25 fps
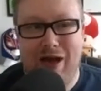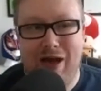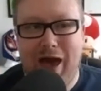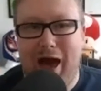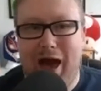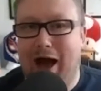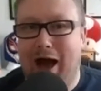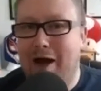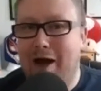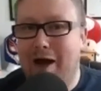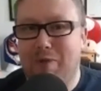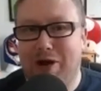
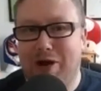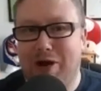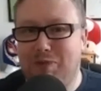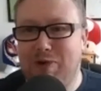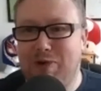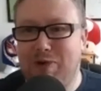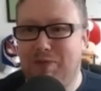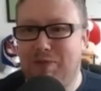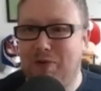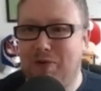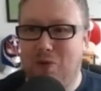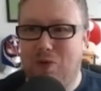How many
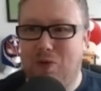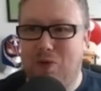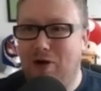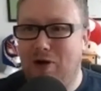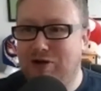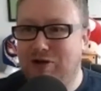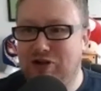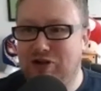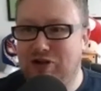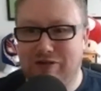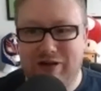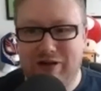people
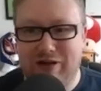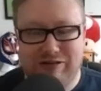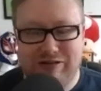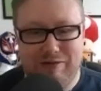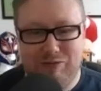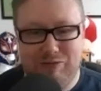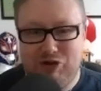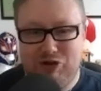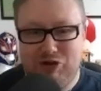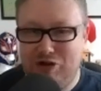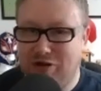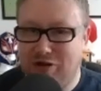watching this, I'm
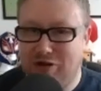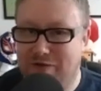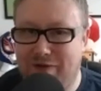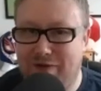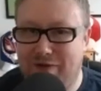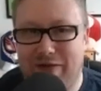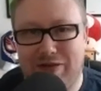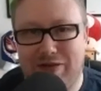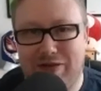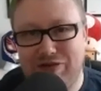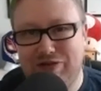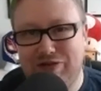sure you've had
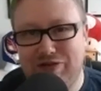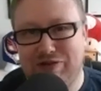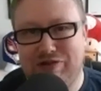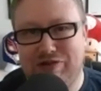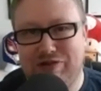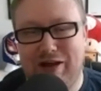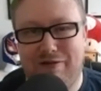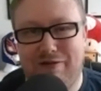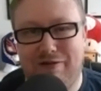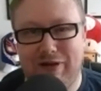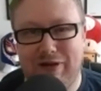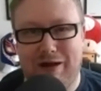this
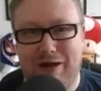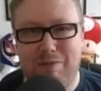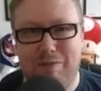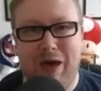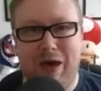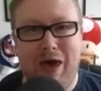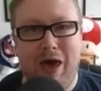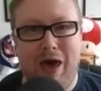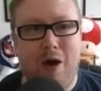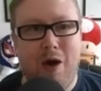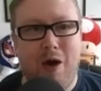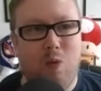yourself, Liam,
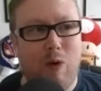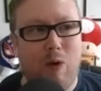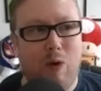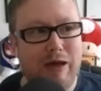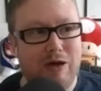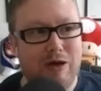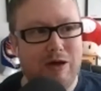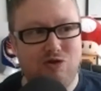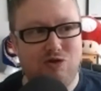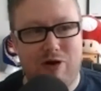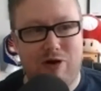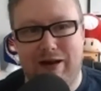where
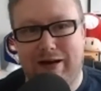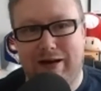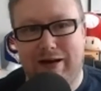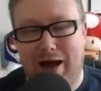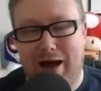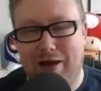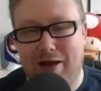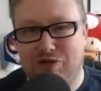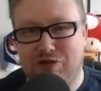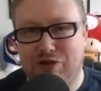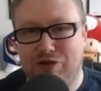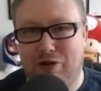you're trying to
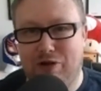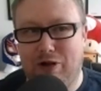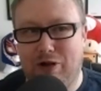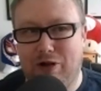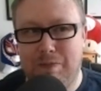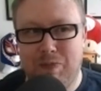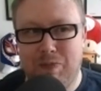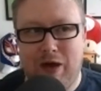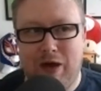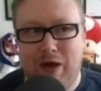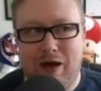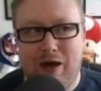cancel
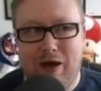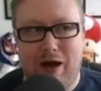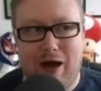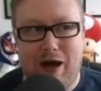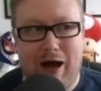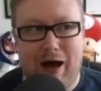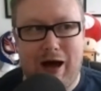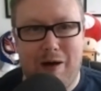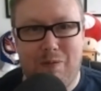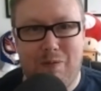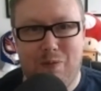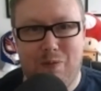
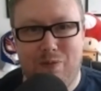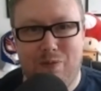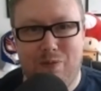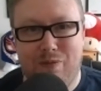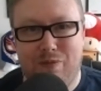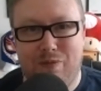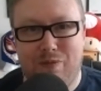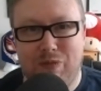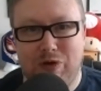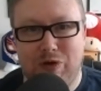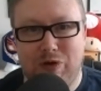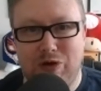
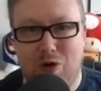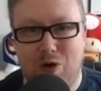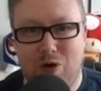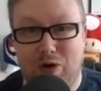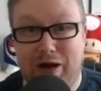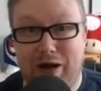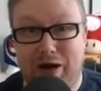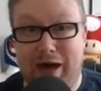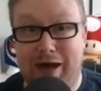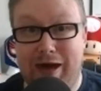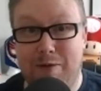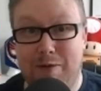your
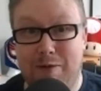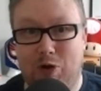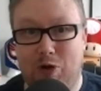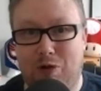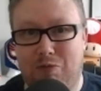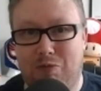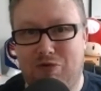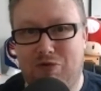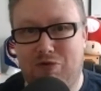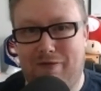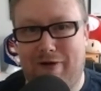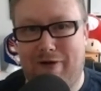cable
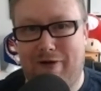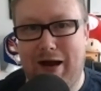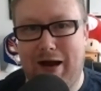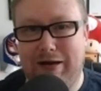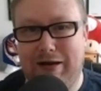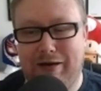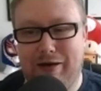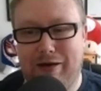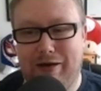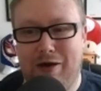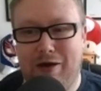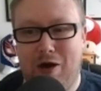
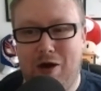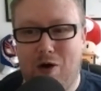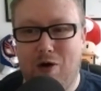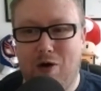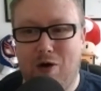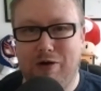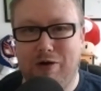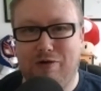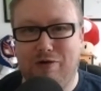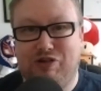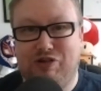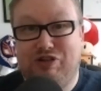provider or
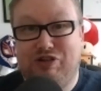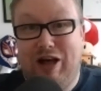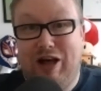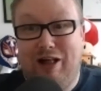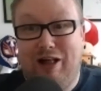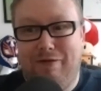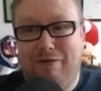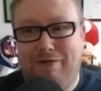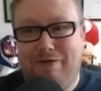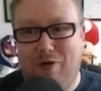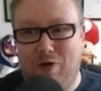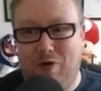your cell
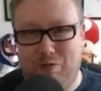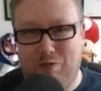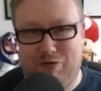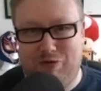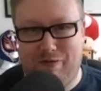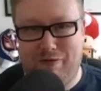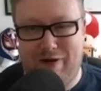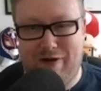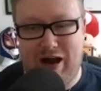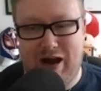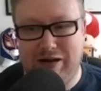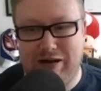phone
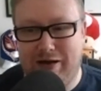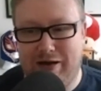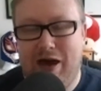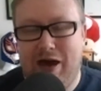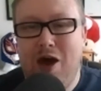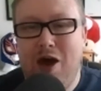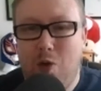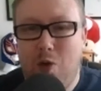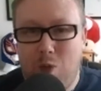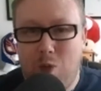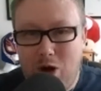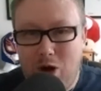provider.
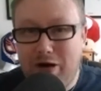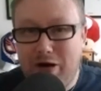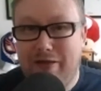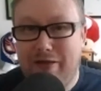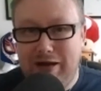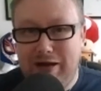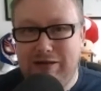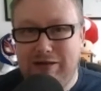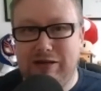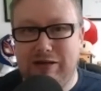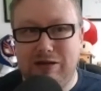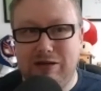What
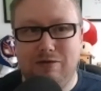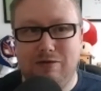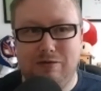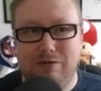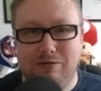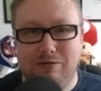do?